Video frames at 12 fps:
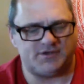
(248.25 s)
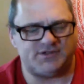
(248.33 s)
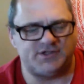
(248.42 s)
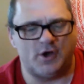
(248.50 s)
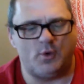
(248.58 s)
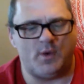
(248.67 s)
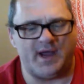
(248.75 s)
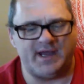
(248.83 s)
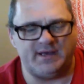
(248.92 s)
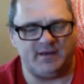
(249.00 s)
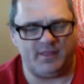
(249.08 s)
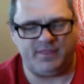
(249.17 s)
Snow
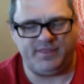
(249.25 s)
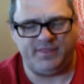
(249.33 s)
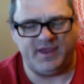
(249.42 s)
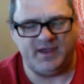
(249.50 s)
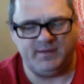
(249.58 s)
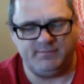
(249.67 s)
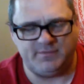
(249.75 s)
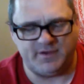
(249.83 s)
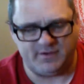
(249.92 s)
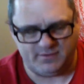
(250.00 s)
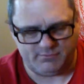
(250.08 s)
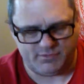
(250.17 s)
White
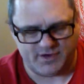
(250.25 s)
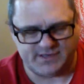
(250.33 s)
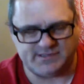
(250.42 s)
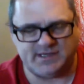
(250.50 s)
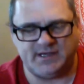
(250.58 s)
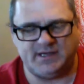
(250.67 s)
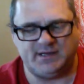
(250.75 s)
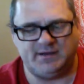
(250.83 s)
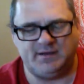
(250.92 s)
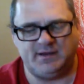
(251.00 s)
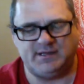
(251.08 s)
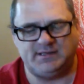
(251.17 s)
themed bracelet.
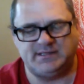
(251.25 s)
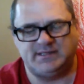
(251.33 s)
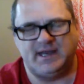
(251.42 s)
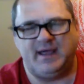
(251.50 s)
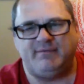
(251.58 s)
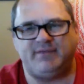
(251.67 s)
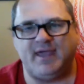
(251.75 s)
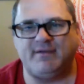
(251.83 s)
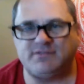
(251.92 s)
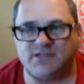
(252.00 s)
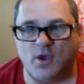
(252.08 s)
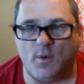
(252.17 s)
It didn't have to
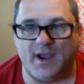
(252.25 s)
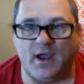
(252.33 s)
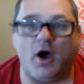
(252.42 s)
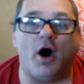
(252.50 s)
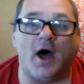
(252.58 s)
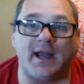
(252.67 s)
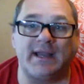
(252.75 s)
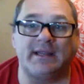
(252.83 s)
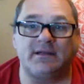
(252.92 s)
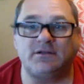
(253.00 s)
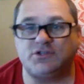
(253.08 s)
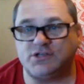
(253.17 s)
have Snow White on
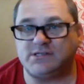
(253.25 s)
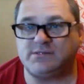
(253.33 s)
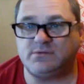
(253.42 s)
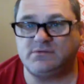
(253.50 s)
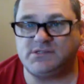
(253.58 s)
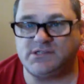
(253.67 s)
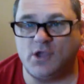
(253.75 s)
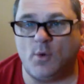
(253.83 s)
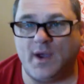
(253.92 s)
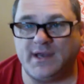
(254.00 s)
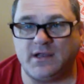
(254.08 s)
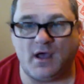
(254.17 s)
it, just Snow
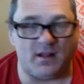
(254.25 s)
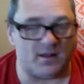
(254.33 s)
White